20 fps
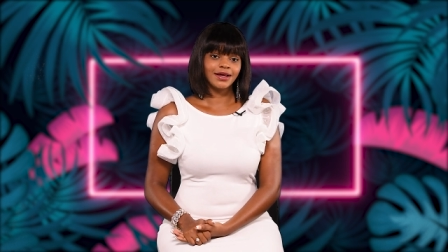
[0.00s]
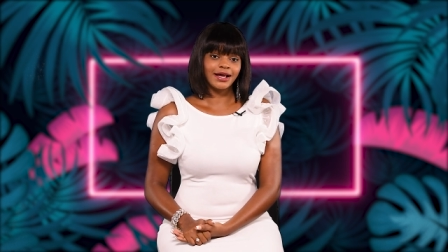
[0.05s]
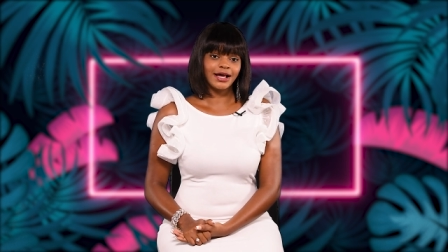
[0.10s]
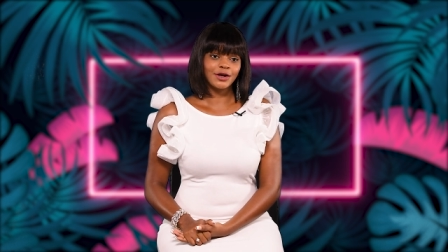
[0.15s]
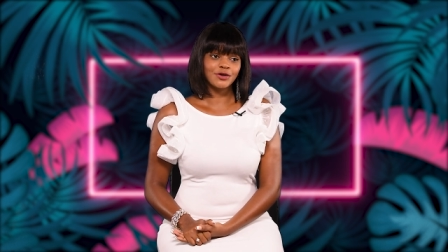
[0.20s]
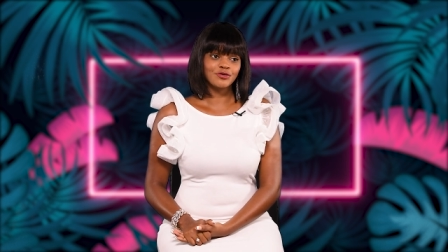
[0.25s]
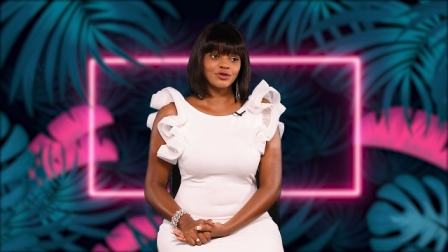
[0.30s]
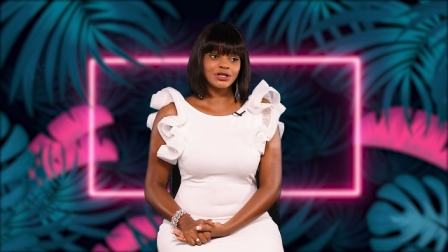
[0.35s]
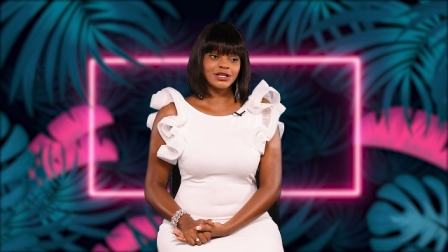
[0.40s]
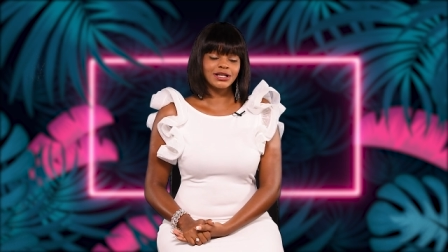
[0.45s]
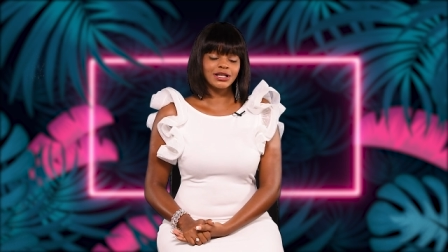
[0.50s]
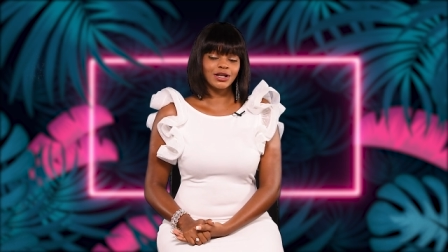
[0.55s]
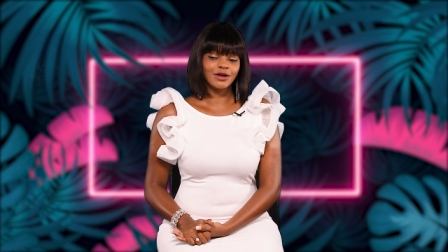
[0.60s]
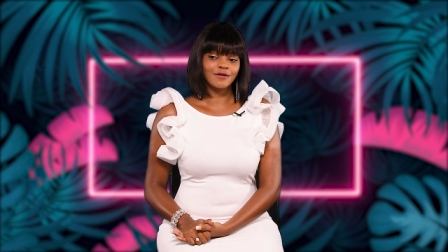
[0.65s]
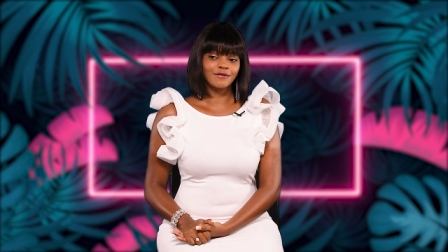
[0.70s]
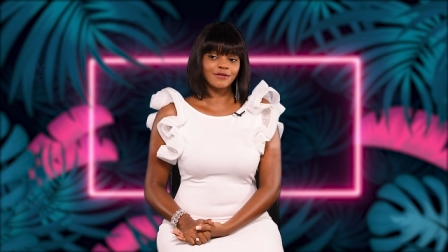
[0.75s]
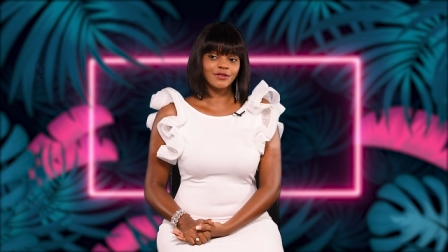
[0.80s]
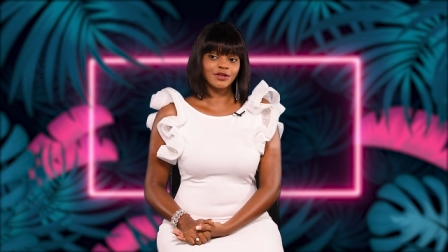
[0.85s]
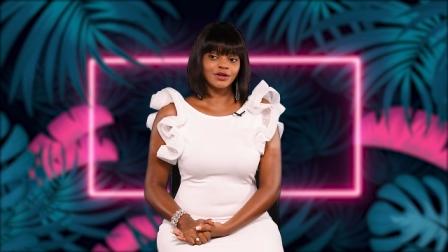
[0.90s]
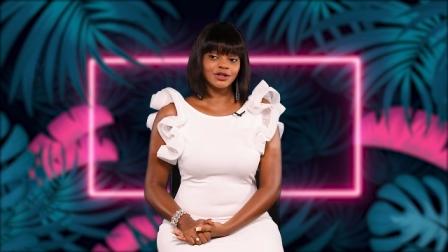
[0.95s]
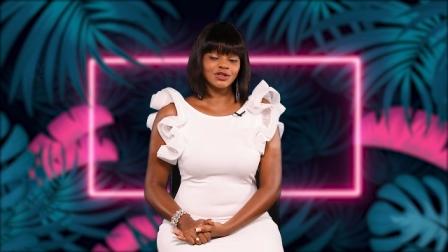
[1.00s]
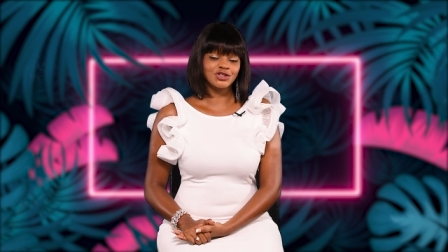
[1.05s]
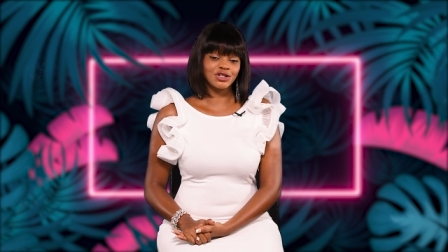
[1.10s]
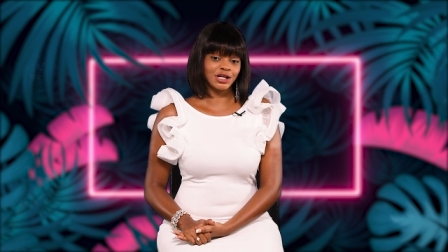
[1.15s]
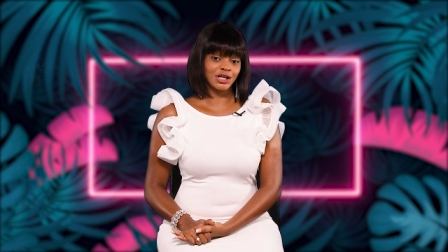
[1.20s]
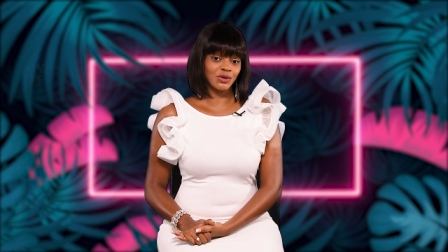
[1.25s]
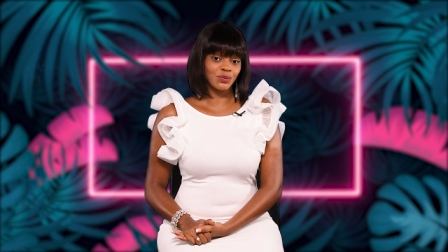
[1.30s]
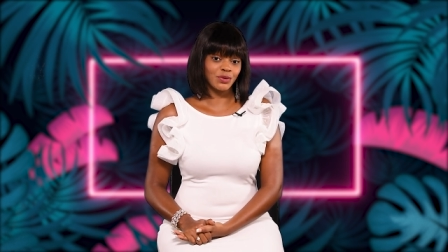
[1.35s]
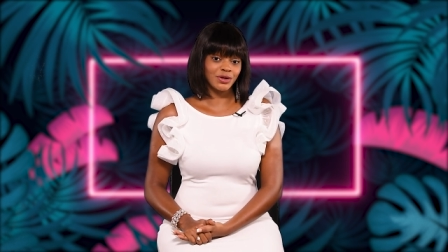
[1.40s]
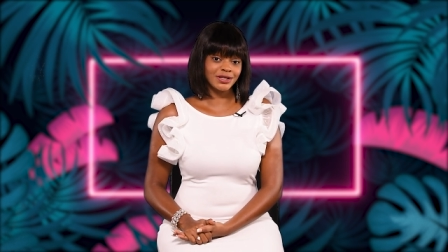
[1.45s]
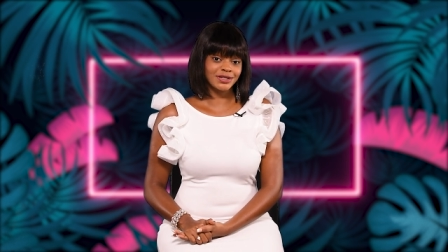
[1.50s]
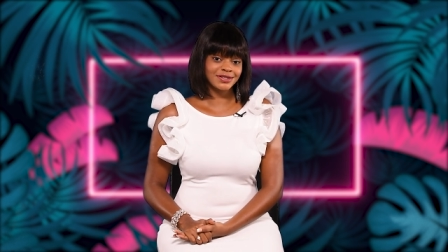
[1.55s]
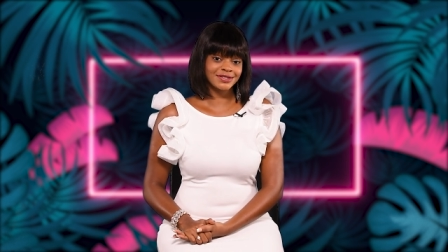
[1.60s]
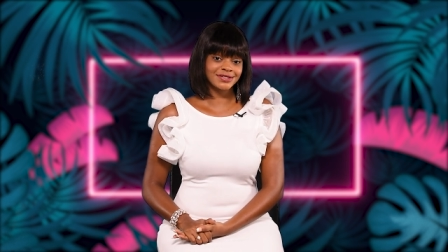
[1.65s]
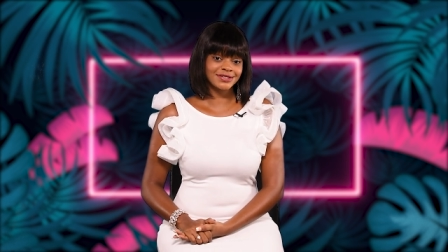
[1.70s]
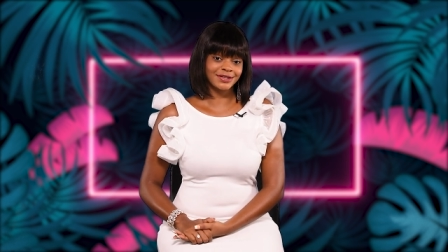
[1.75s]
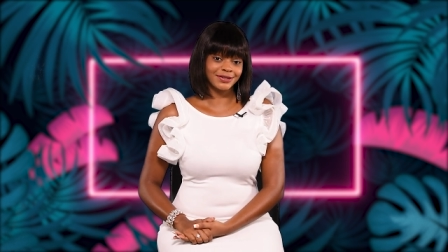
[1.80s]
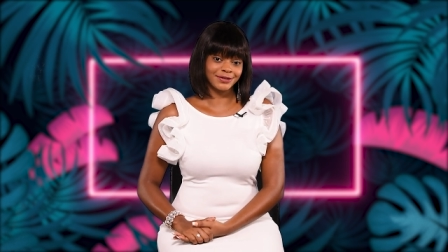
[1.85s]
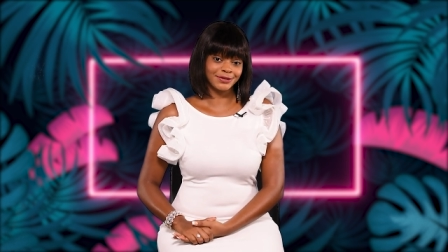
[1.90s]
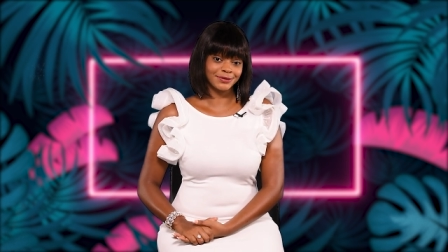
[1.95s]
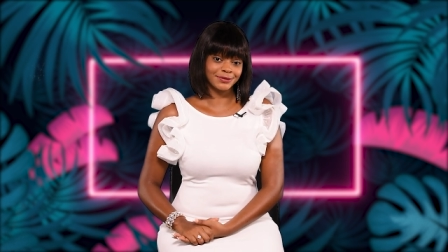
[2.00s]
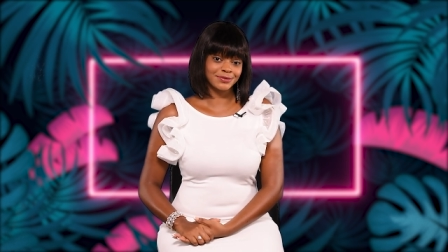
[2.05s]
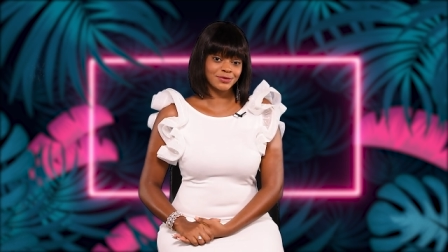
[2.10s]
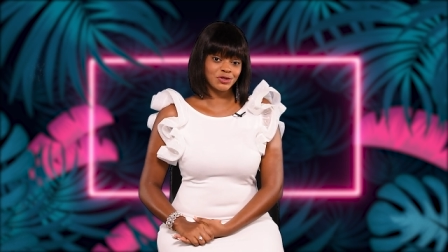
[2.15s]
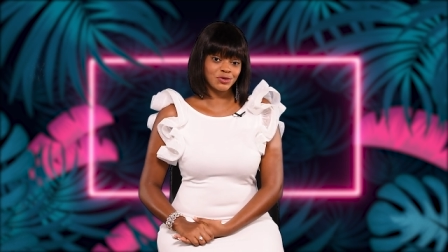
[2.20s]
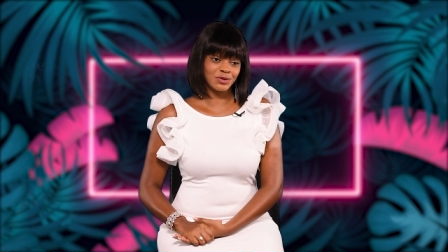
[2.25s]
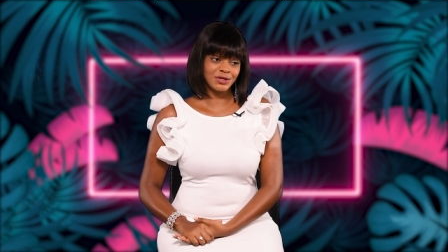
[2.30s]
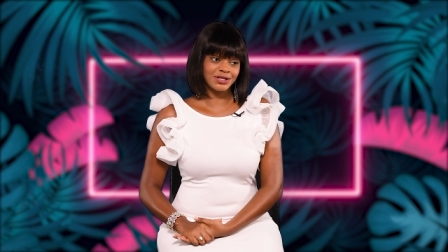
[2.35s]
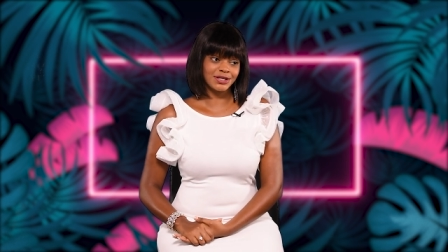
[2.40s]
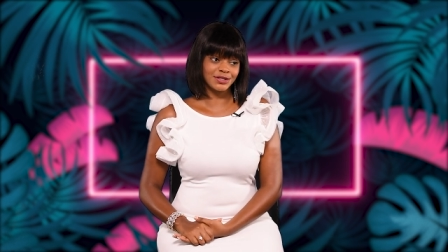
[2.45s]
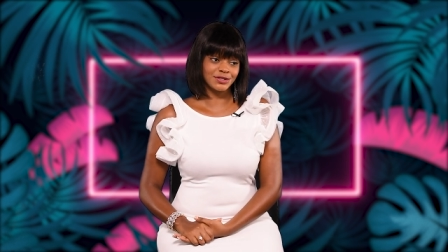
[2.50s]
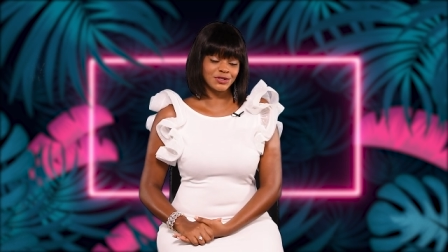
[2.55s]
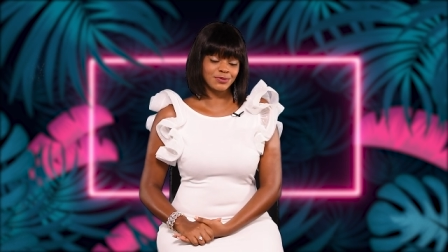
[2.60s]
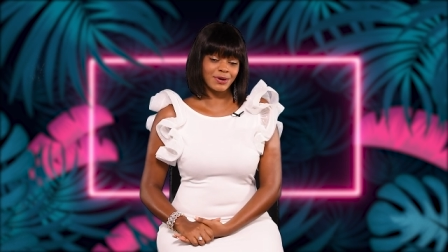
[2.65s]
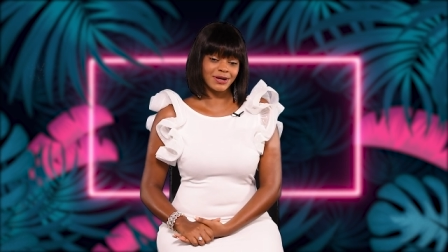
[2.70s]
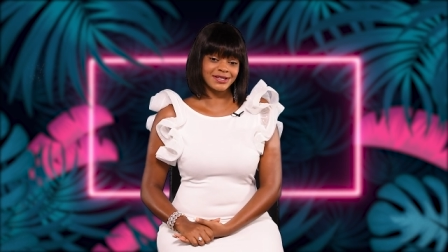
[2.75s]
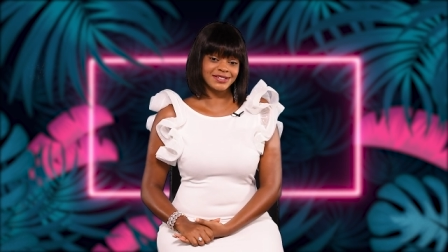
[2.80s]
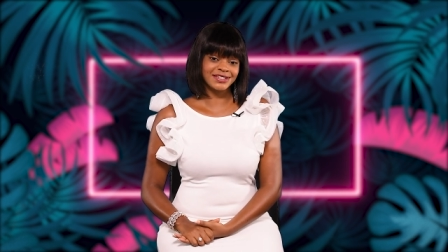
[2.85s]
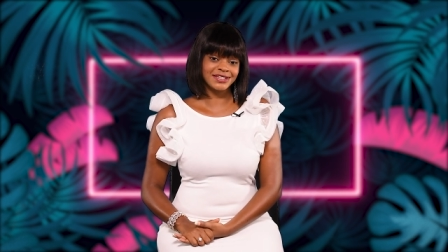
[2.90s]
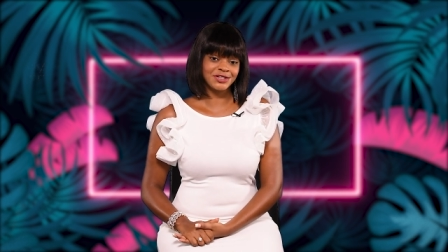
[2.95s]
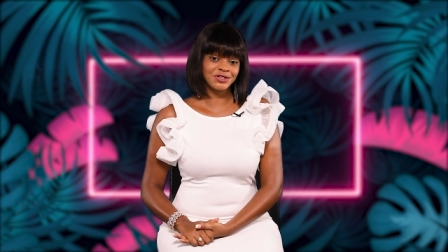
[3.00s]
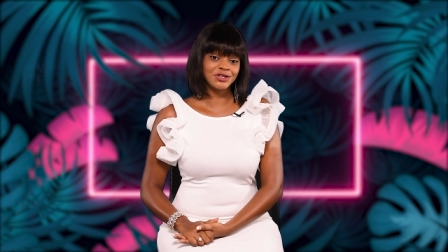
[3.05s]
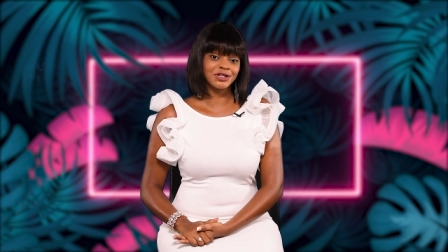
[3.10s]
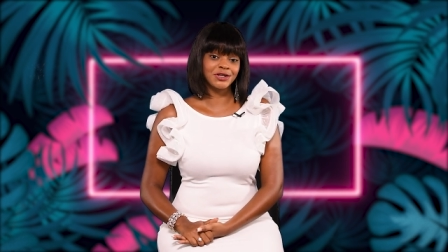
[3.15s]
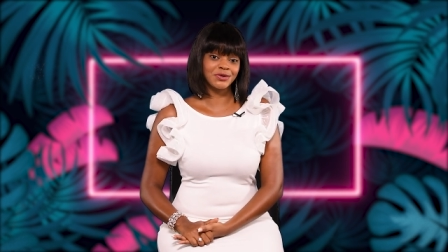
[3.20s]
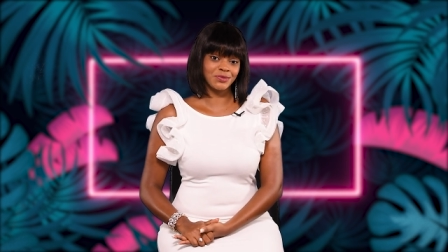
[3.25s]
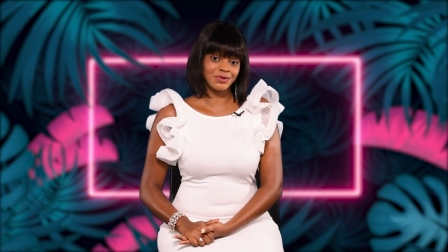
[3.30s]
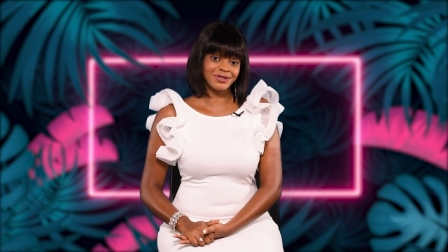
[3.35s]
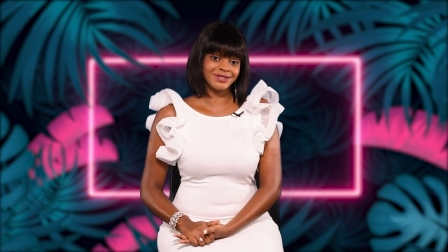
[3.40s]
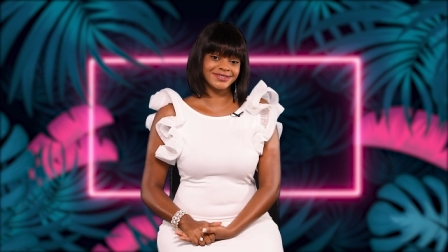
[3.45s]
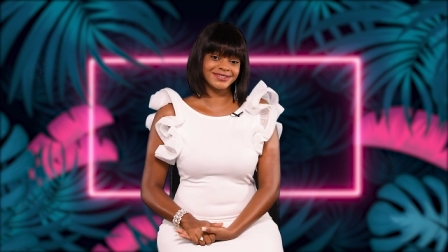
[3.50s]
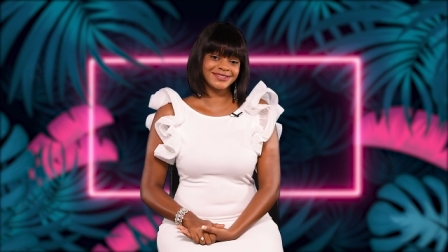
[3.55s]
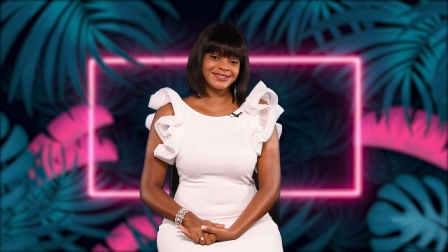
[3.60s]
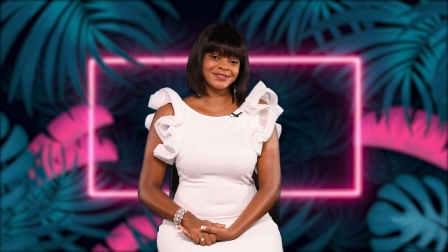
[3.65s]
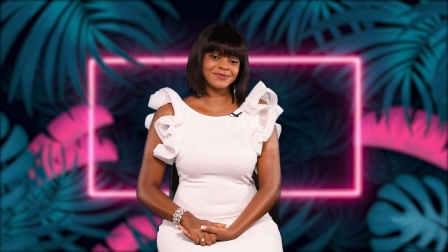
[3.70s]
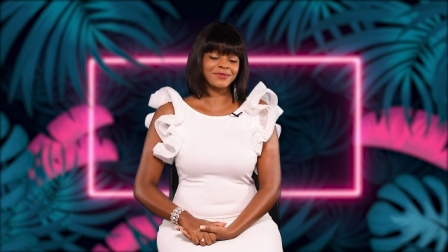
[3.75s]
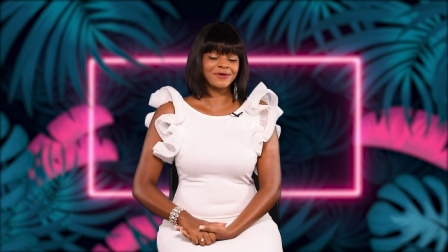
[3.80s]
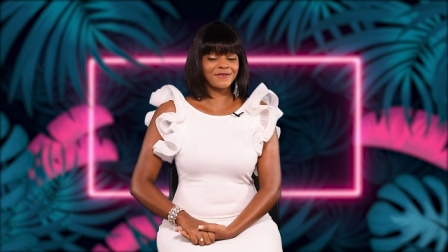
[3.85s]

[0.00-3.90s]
I really love the chicken wings, the sweet and spicy chicken wings,